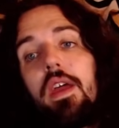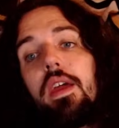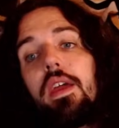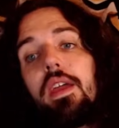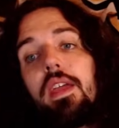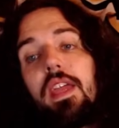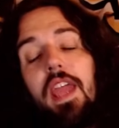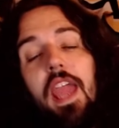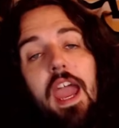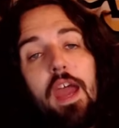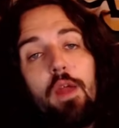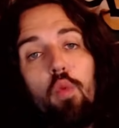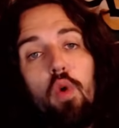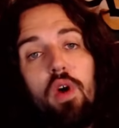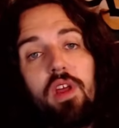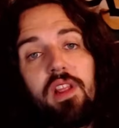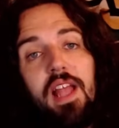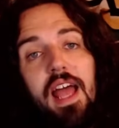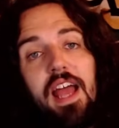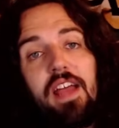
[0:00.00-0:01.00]
He had
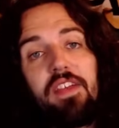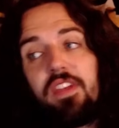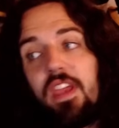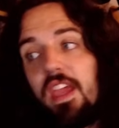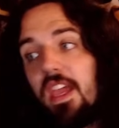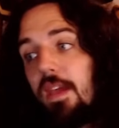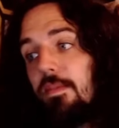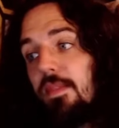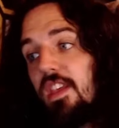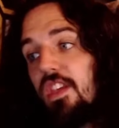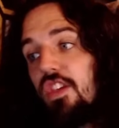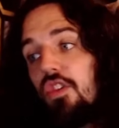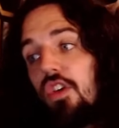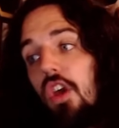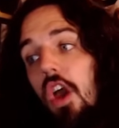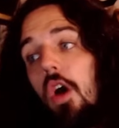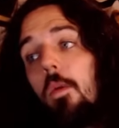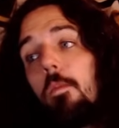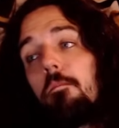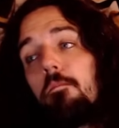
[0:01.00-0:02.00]
one last game that you
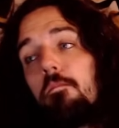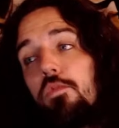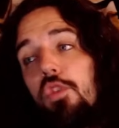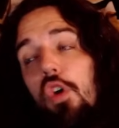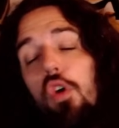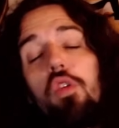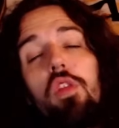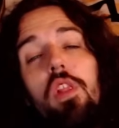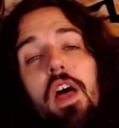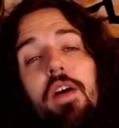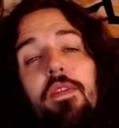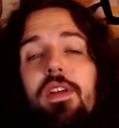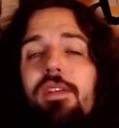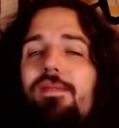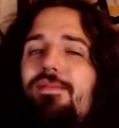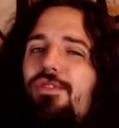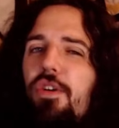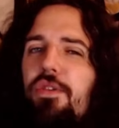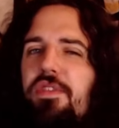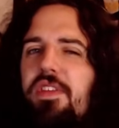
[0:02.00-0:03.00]
go, don't love
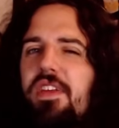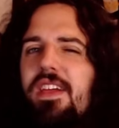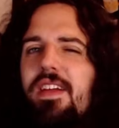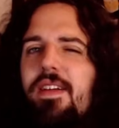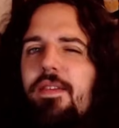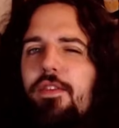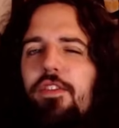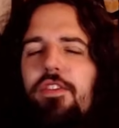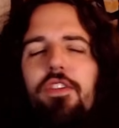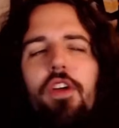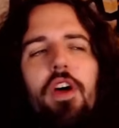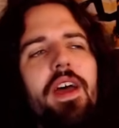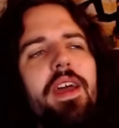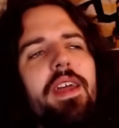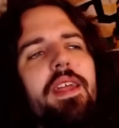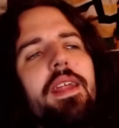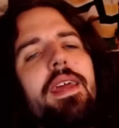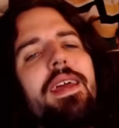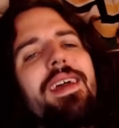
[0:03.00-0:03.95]
it, don't think he ever saw it.